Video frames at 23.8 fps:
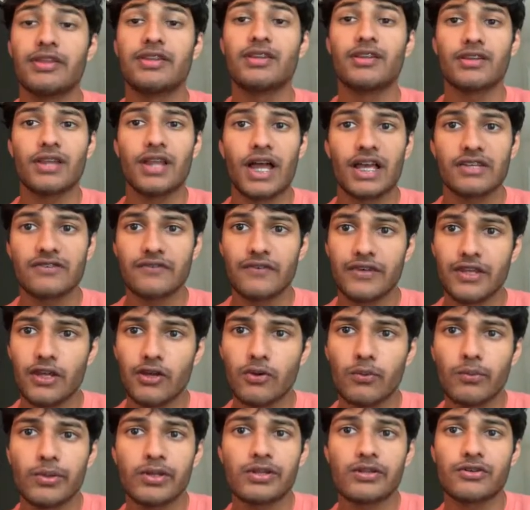the last video,
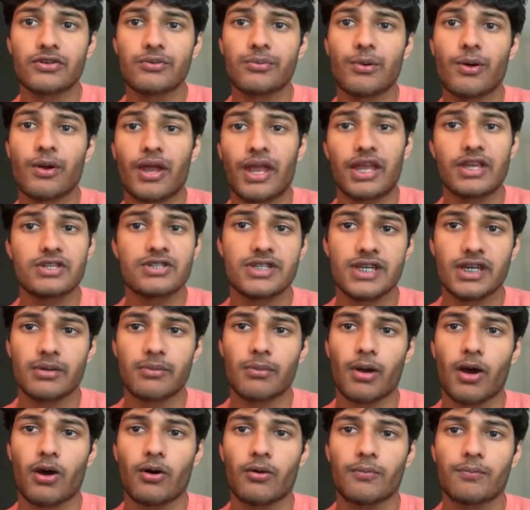we learned about
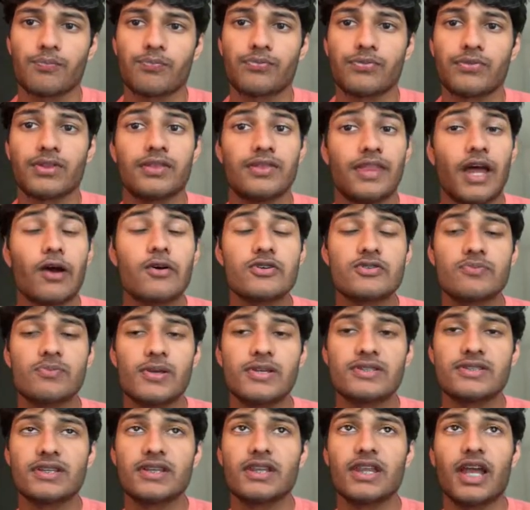HTML. That was
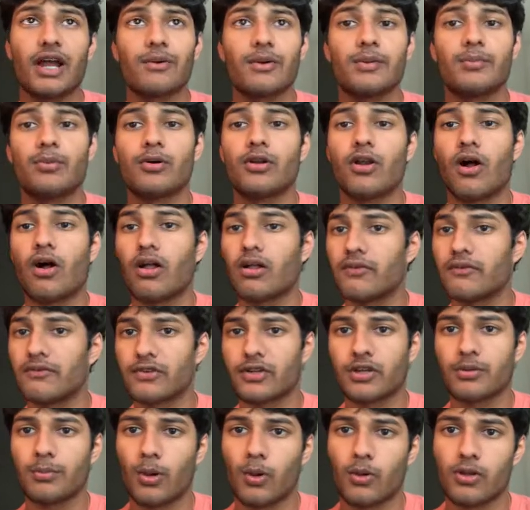basically how we put all of the
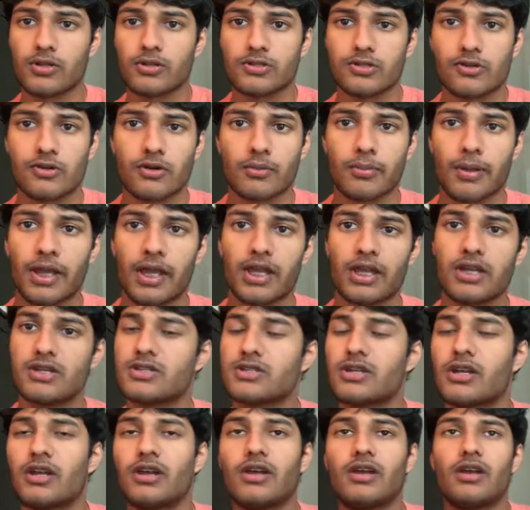components on our page.
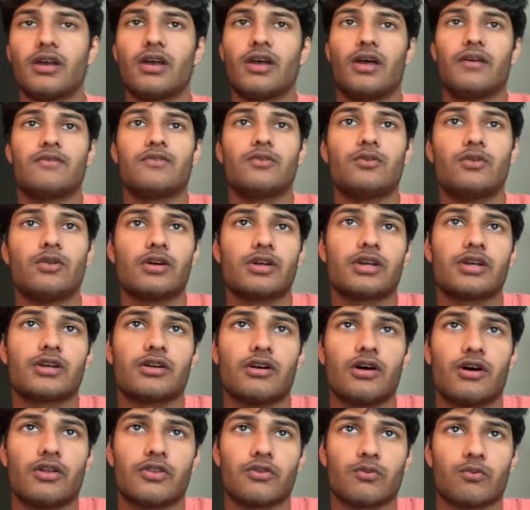If you look
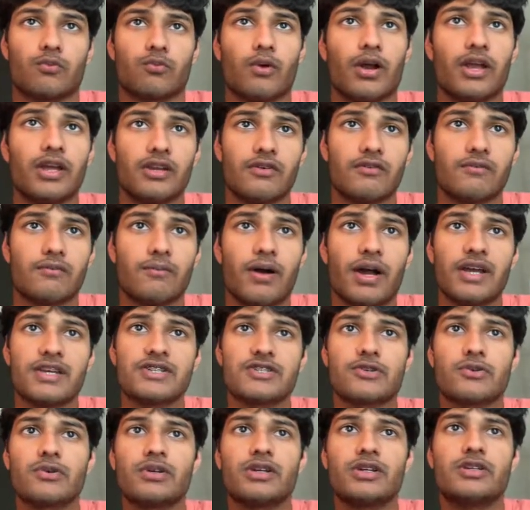on the right of my
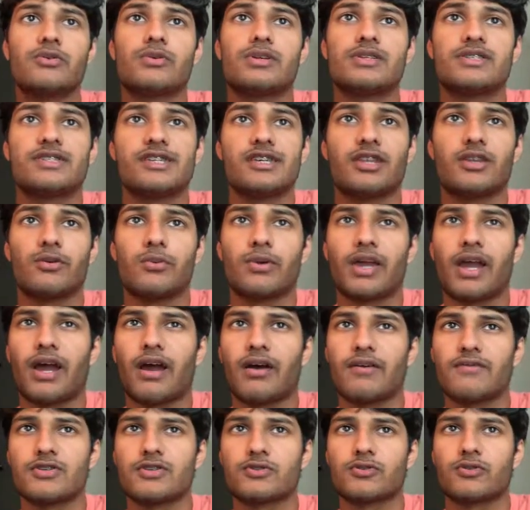screen, you can see that we
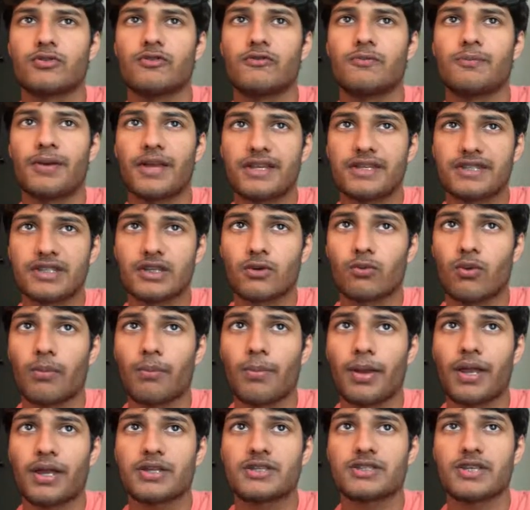have this sort of basic web
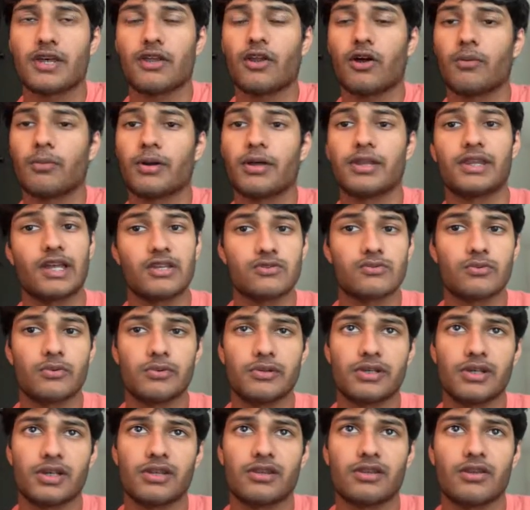page set up, and that's what we
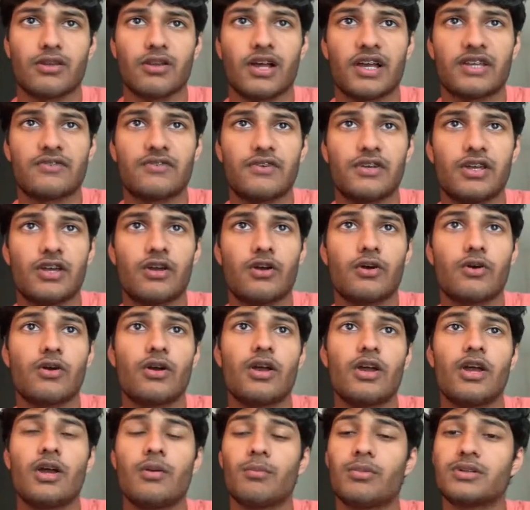did in the last video.
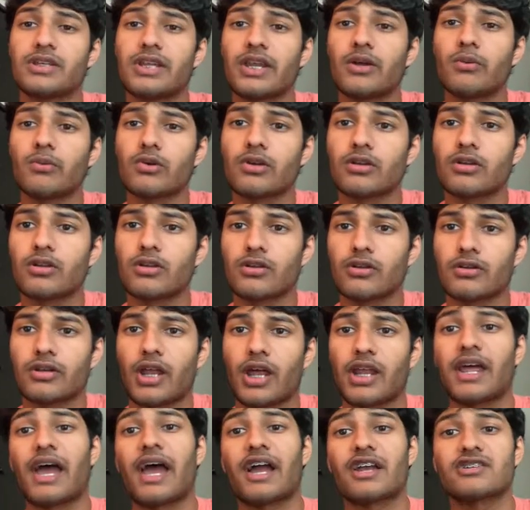But today we're going to learn how
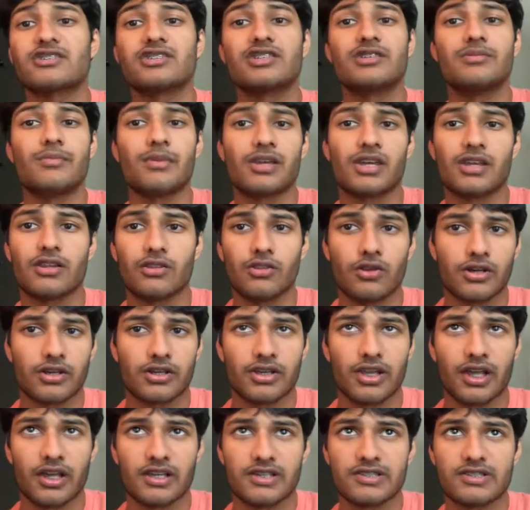to actually make it look
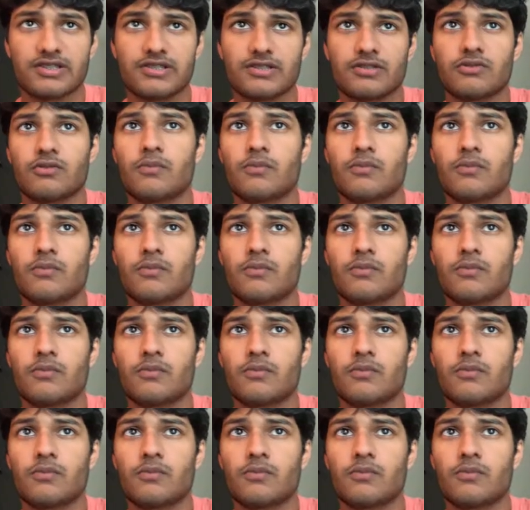nice.